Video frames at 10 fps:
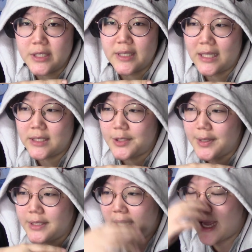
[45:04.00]
in that
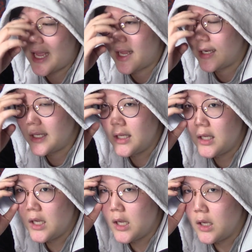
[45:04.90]
series, and
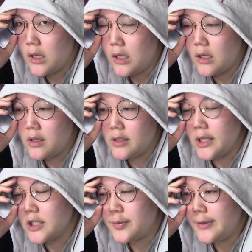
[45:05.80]
yeah,
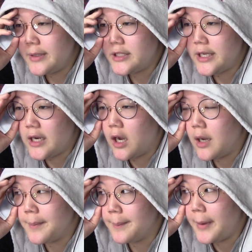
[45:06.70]
that's pretty much it.
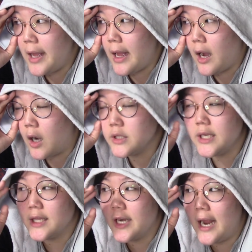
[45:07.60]
On the
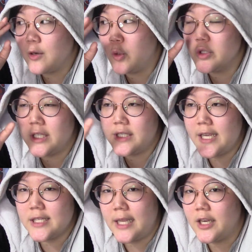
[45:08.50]
other hand, Koro-sensei
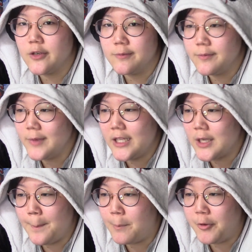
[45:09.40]
is like it's a
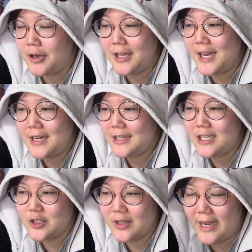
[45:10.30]
brilliant
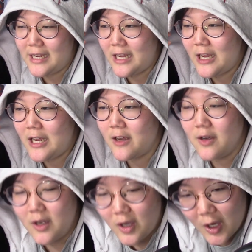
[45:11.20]
teacher. Like he
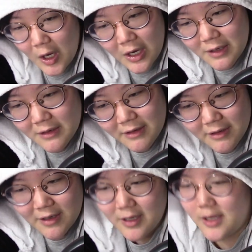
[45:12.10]

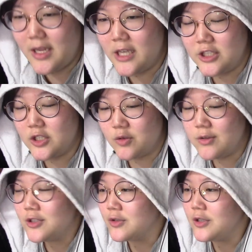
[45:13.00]
is just
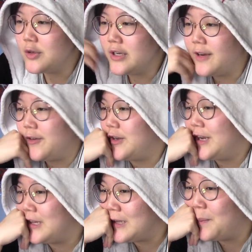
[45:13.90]
literally good at everything
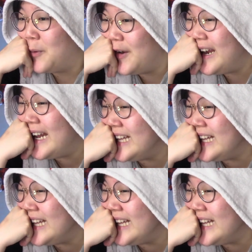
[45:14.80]
at that point.